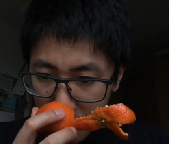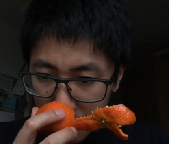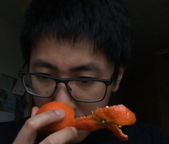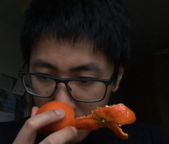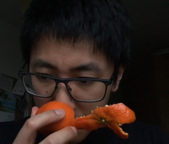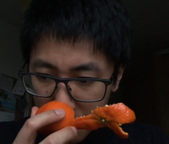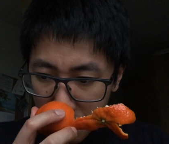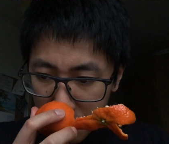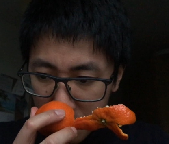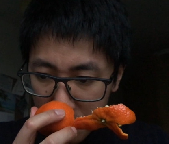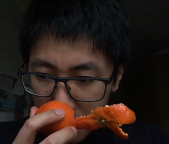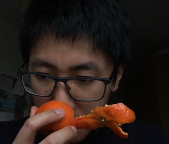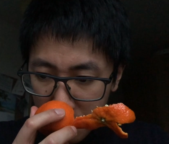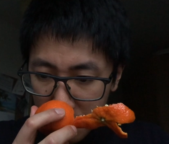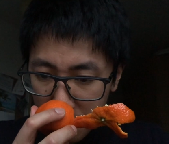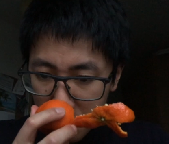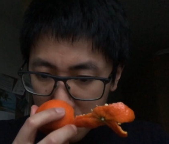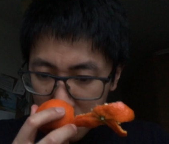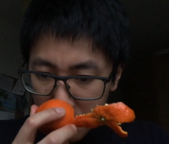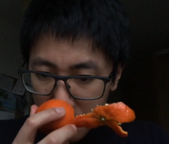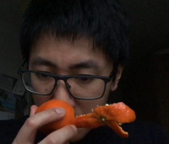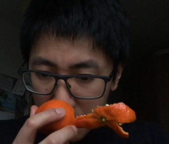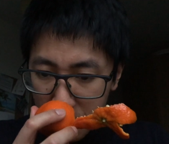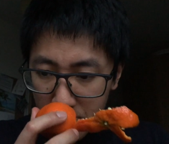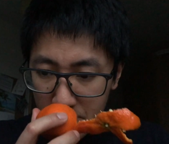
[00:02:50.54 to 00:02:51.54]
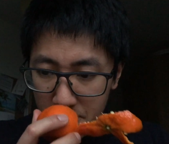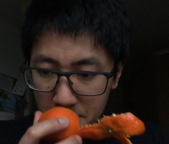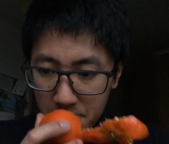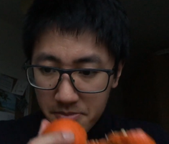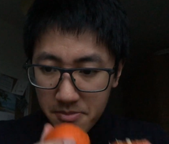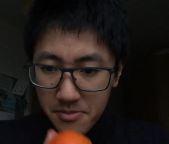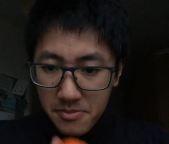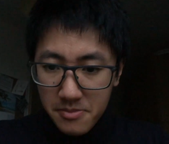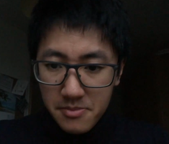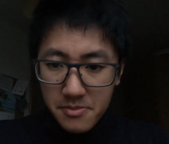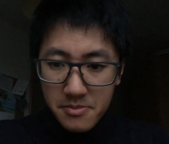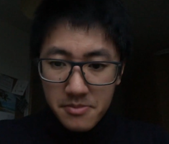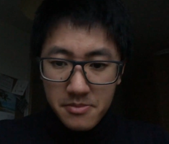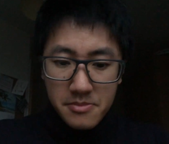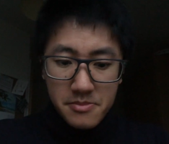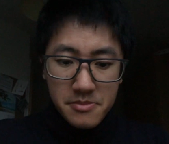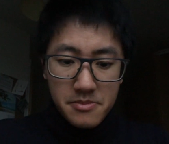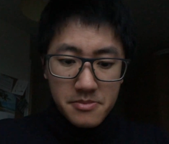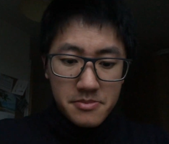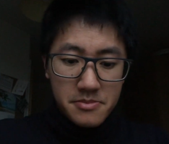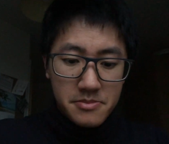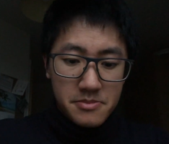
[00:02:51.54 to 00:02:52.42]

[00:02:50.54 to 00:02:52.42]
(silence)